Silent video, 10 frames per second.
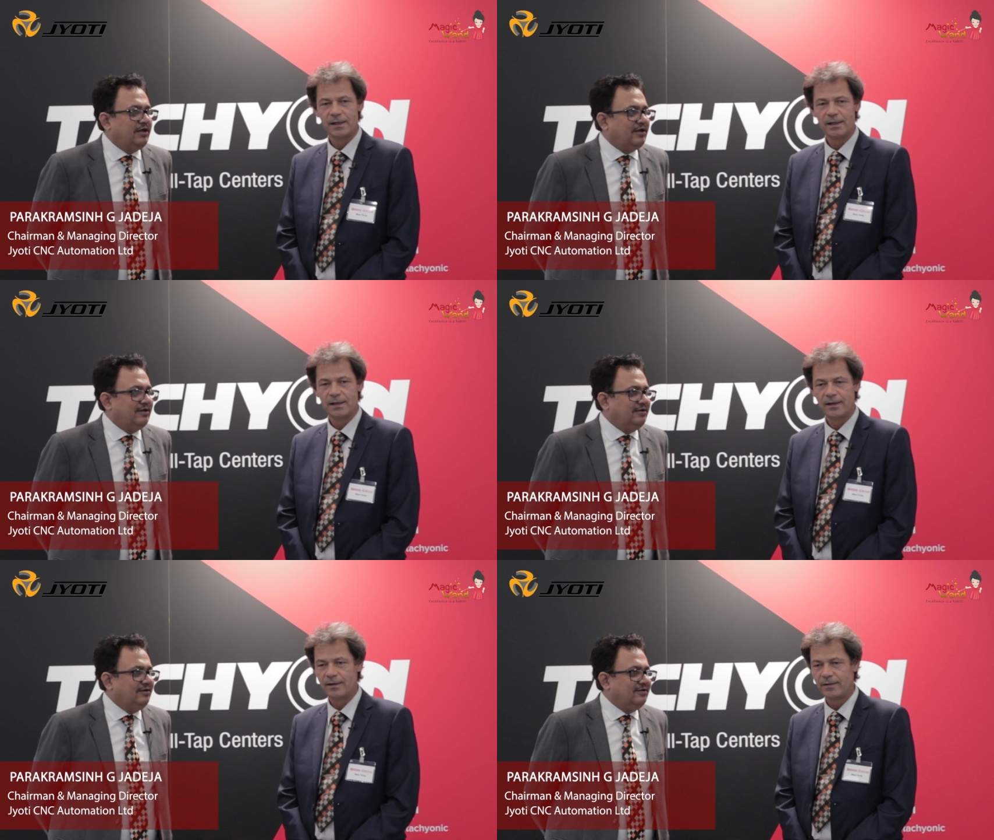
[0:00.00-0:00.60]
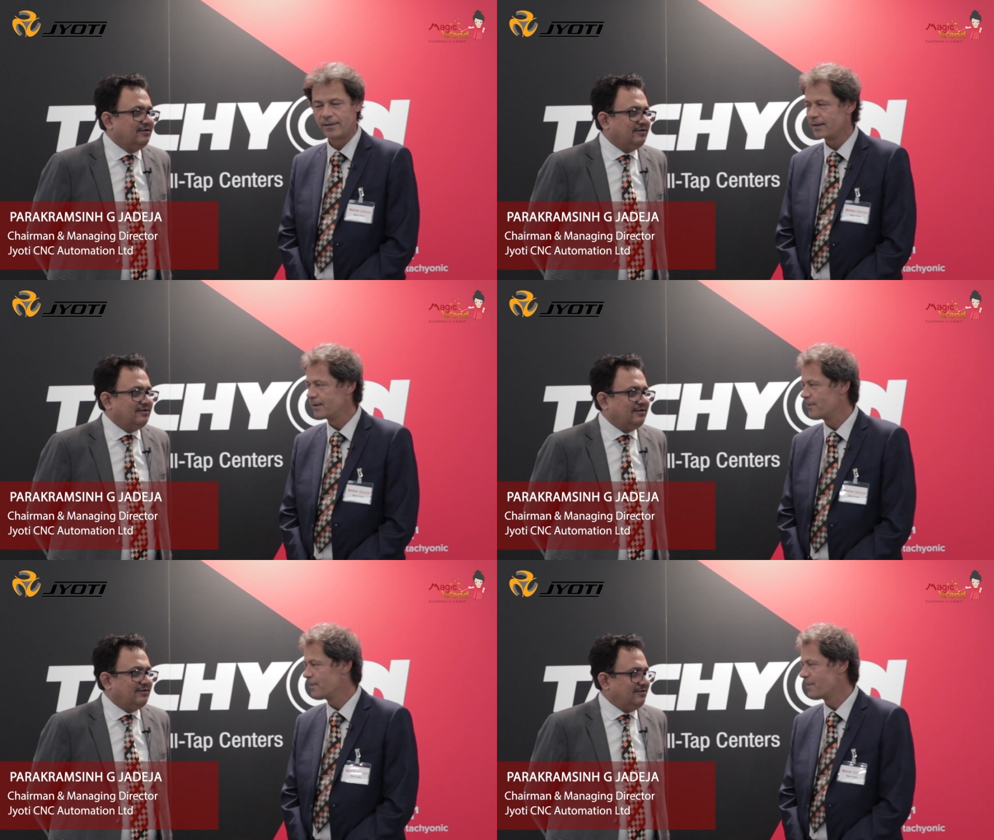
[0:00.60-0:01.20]
Speaker 1: And
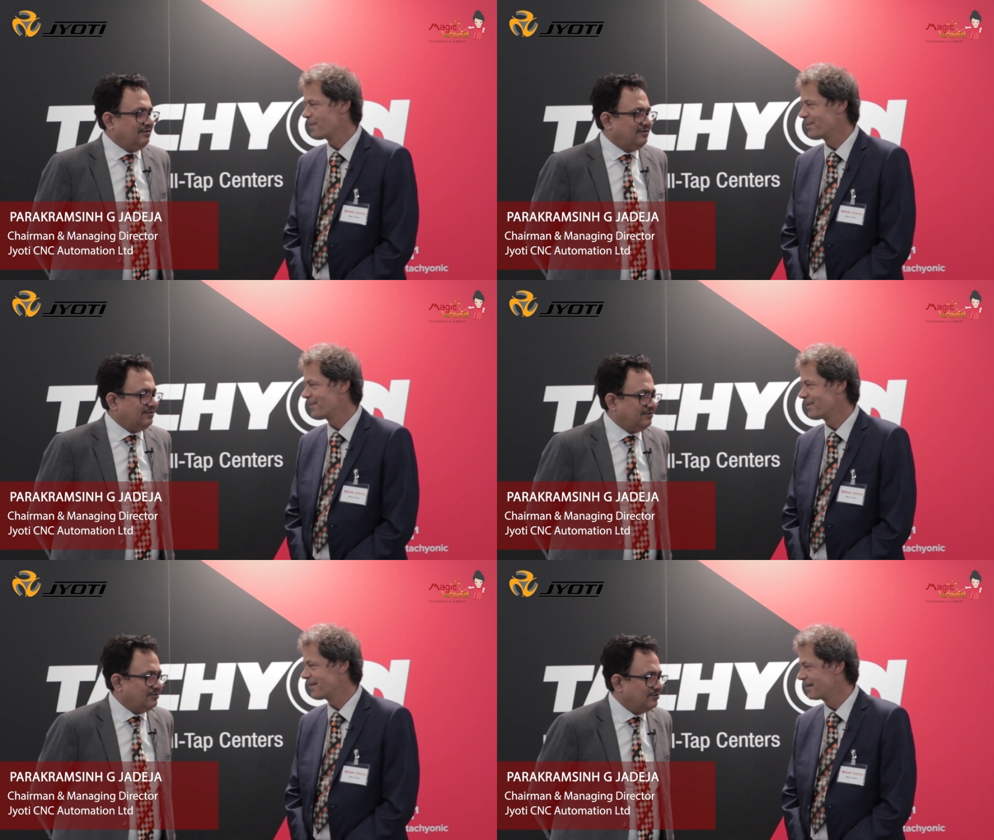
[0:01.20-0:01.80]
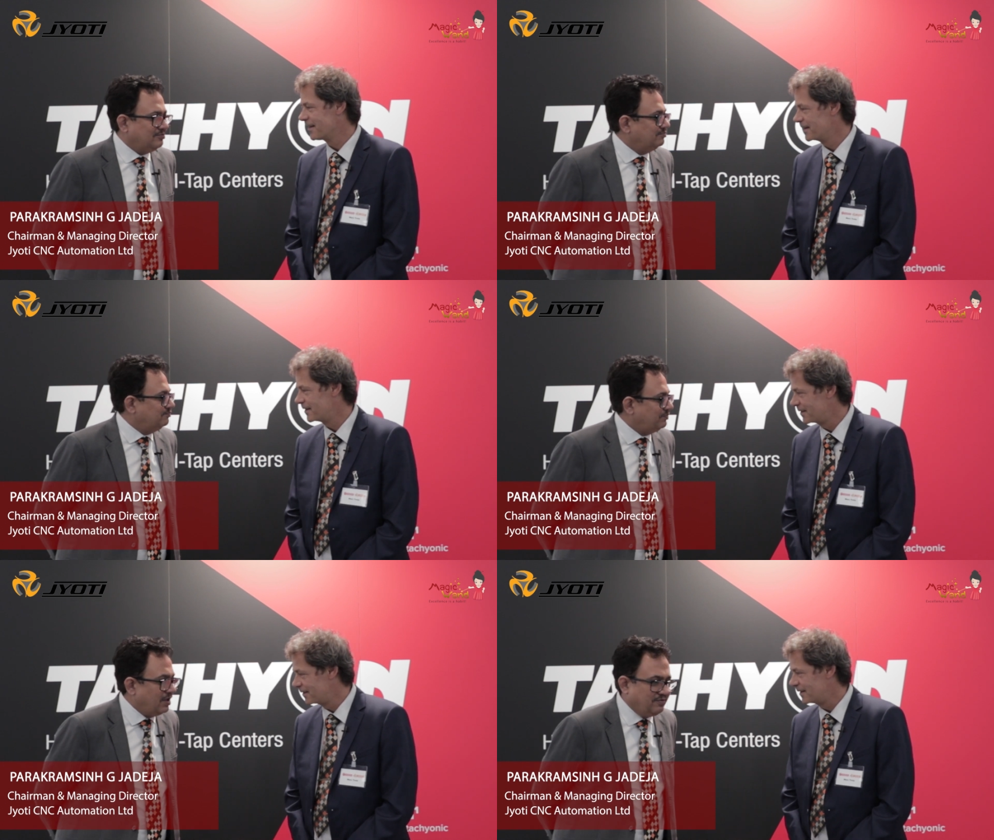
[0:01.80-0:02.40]
uh, uh,
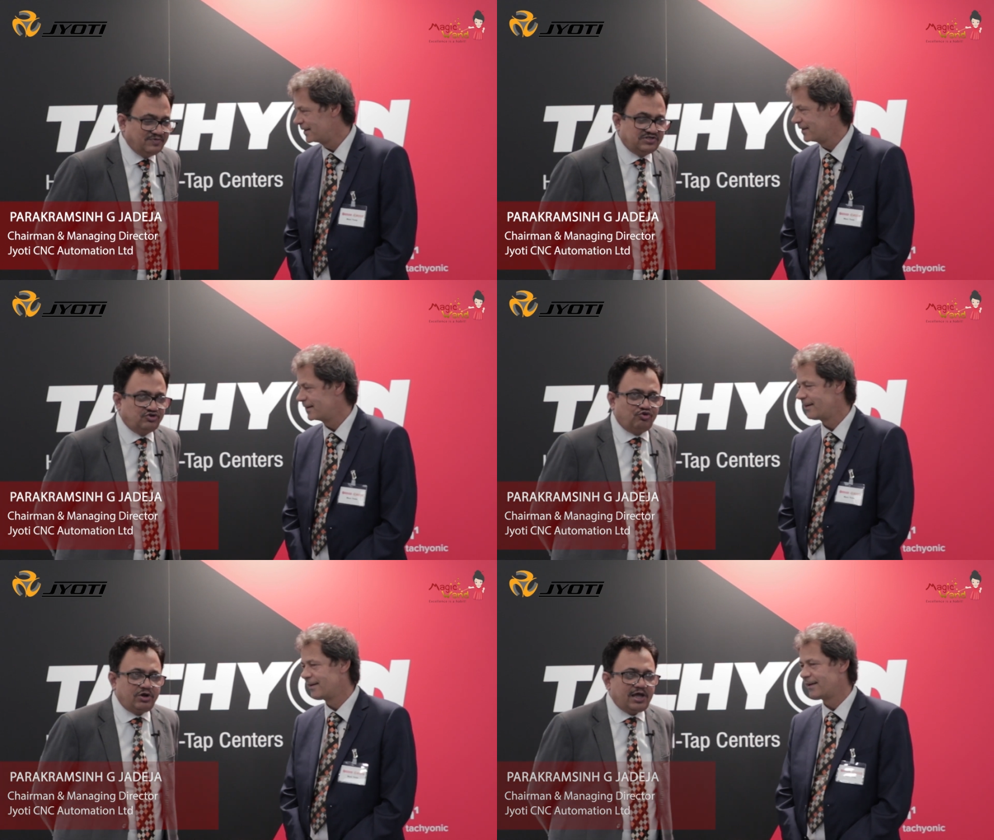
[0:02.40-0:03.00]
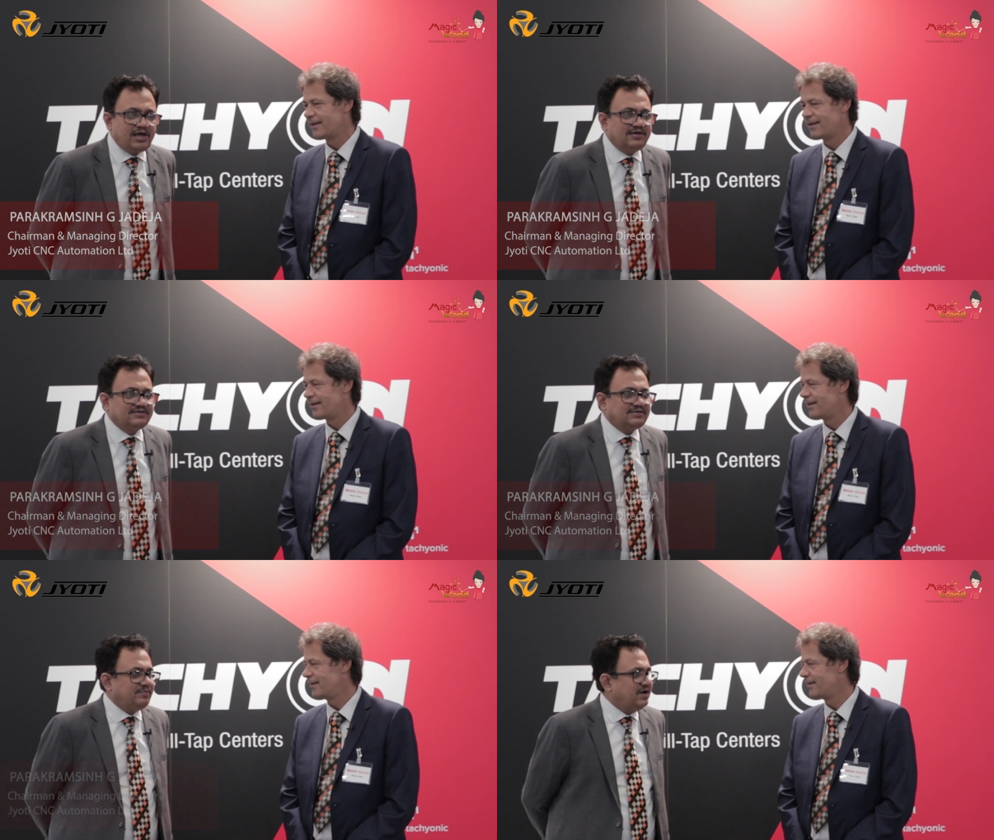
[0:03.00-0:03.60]
Mr. Troïa
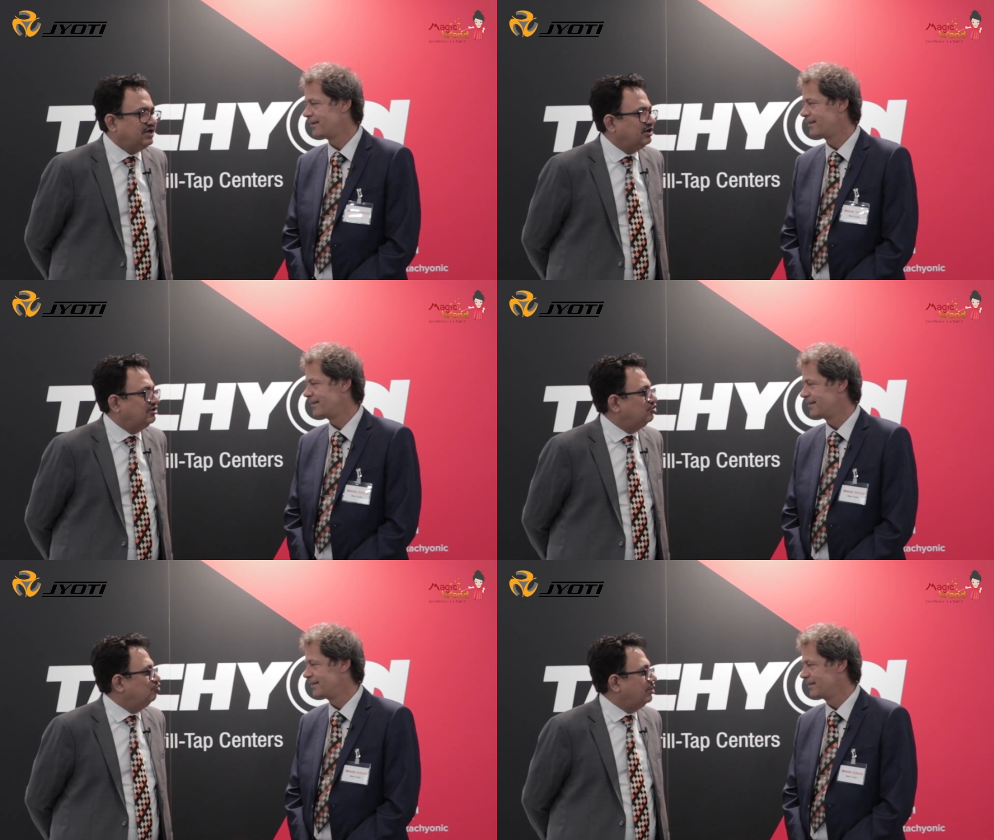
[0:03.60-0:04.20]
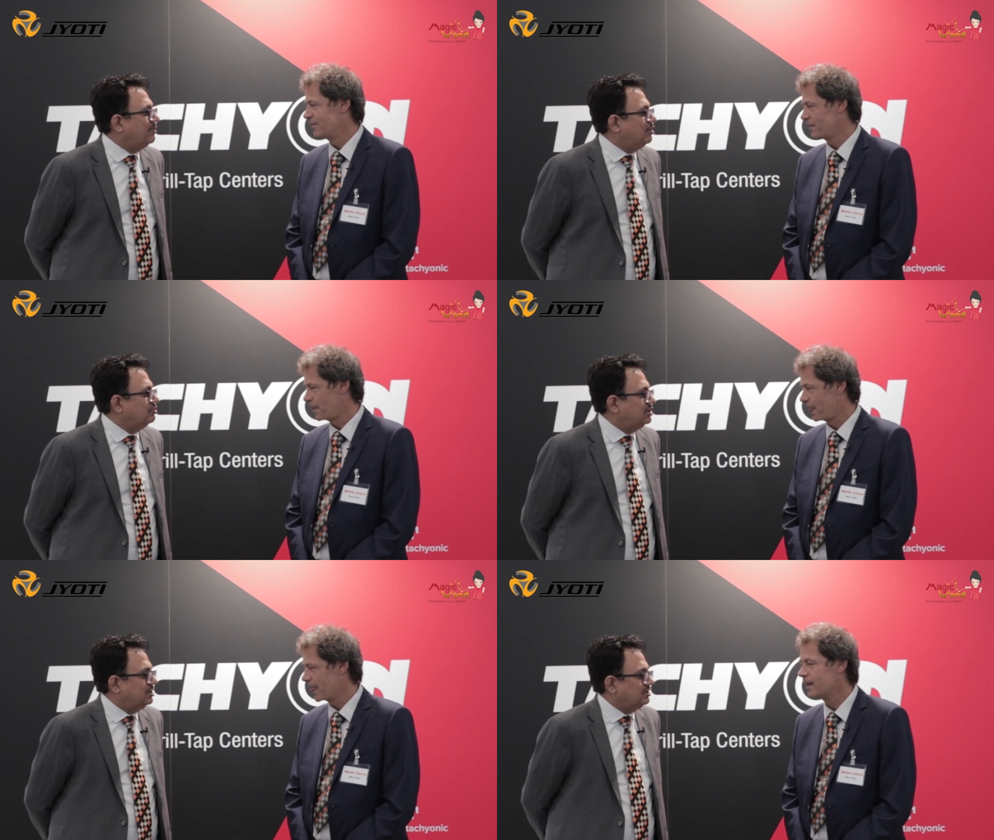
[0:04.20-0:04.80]
has updated you
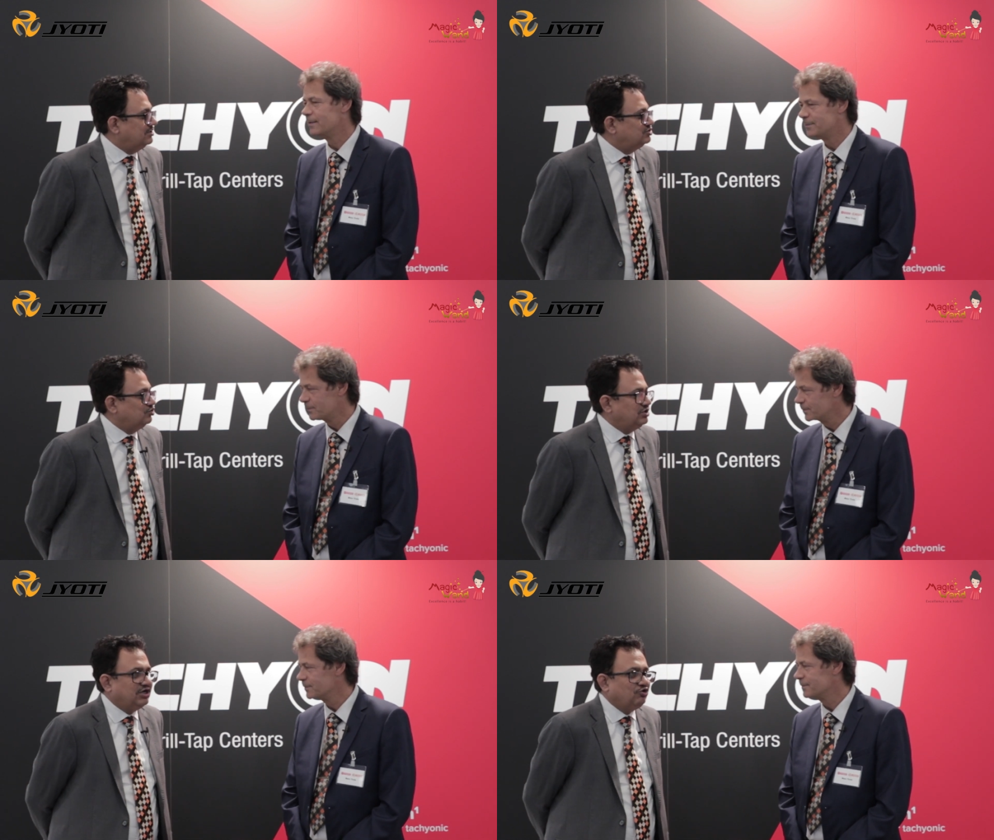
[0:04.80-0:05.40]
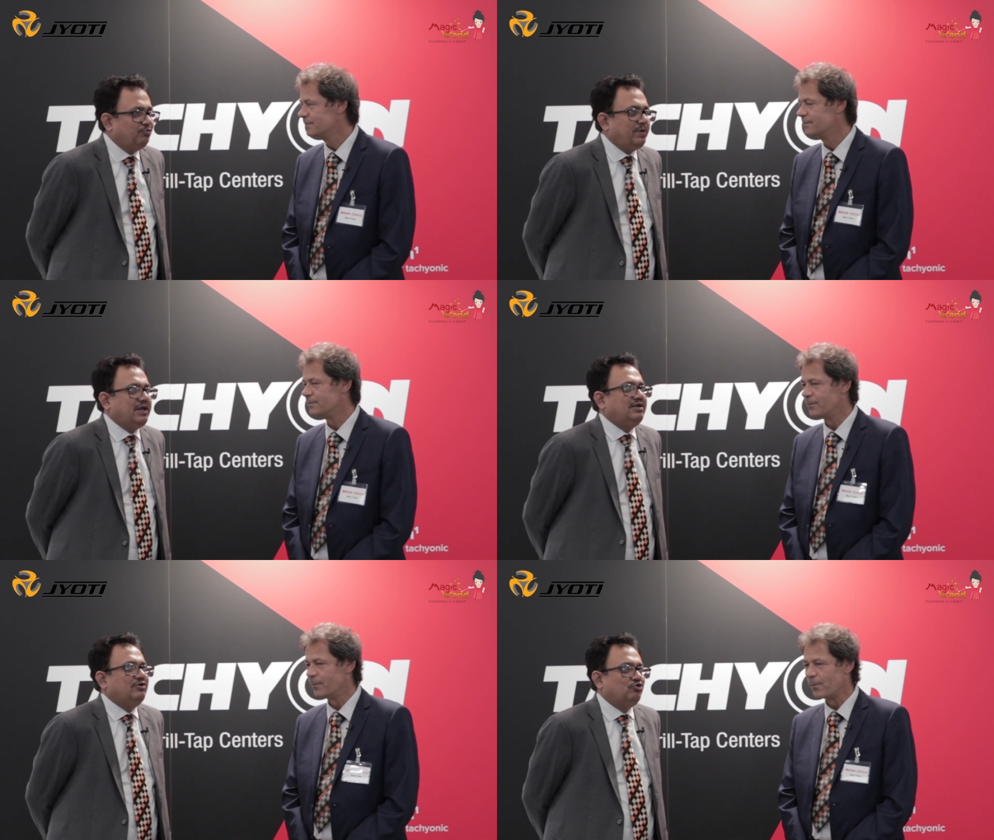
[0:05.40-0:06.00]
about the uh, Jyoti Group
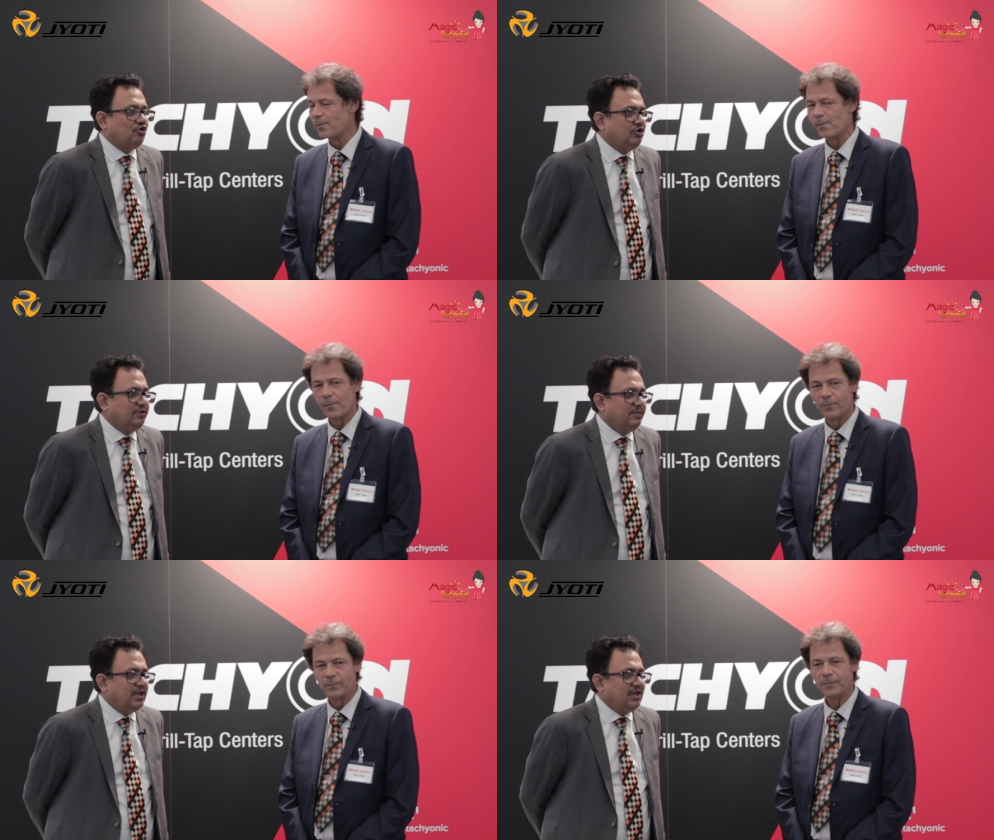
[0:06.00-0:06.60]
and the Huron.